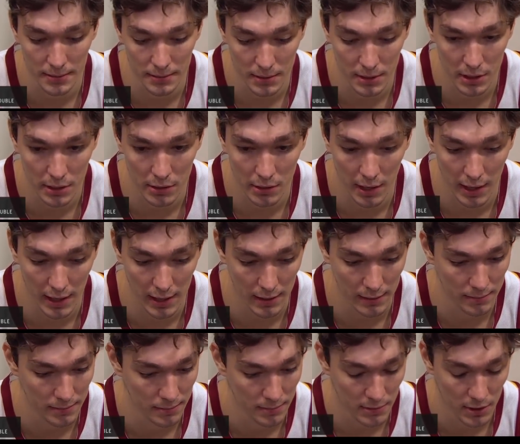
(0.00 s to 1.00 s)
you know I
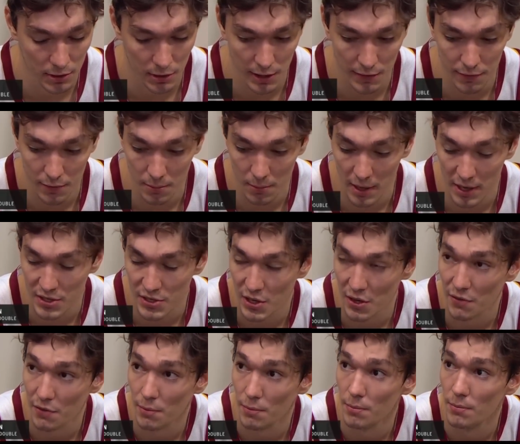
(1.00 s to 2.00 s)
can create for
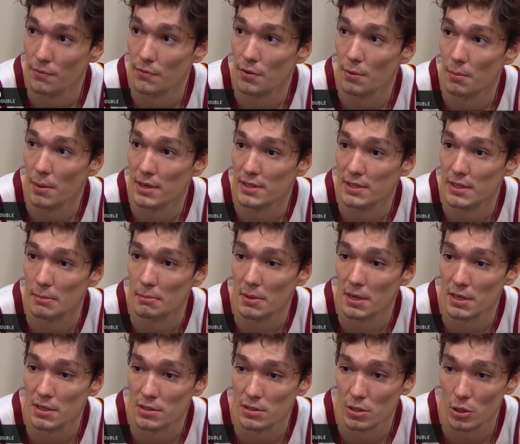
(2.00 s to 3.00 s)
myself and for my
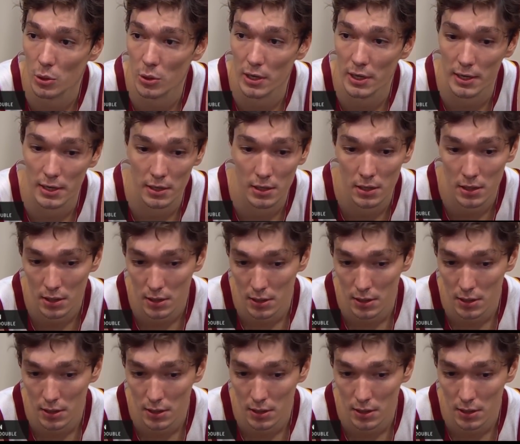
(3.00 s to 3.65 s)
teammates. So uh,